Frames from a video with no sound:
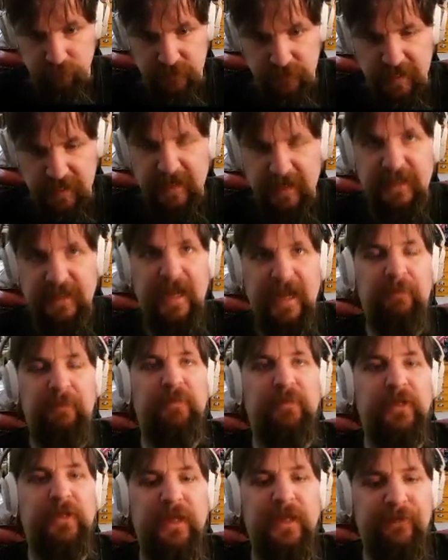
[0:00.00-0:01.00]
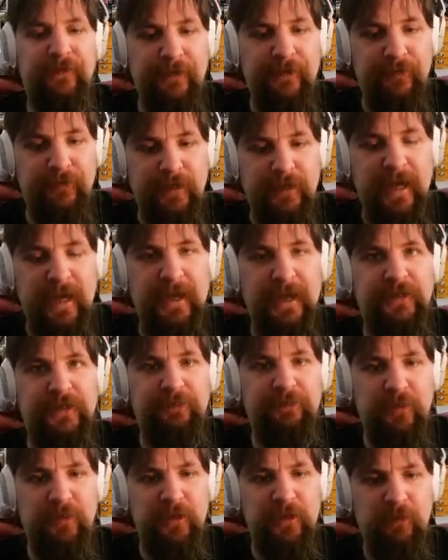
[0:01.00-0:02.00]
I can't believe I forgot to
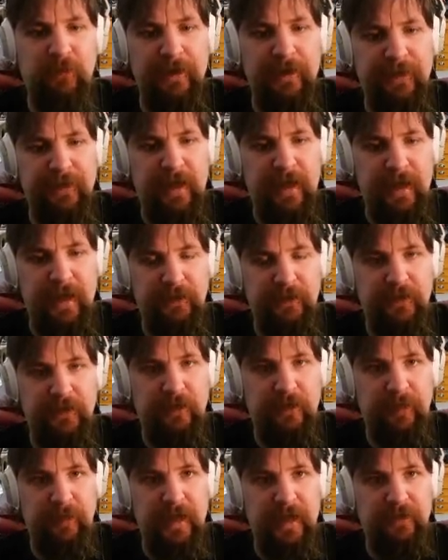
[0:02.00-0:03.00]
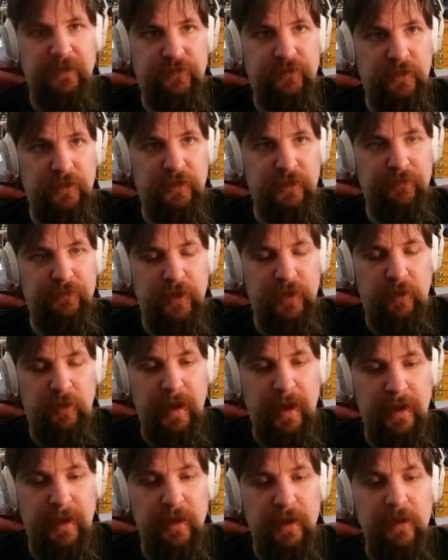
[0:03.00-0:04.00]
put away the handgun magazine, even though
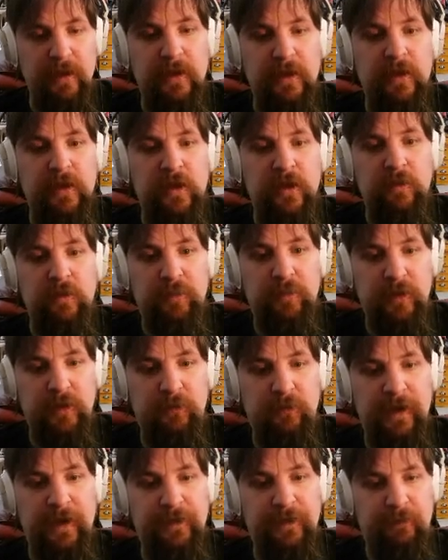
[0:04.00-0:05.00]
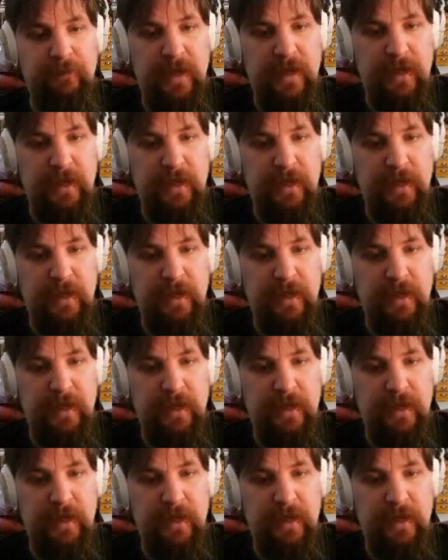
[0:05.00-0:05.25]
I put away the main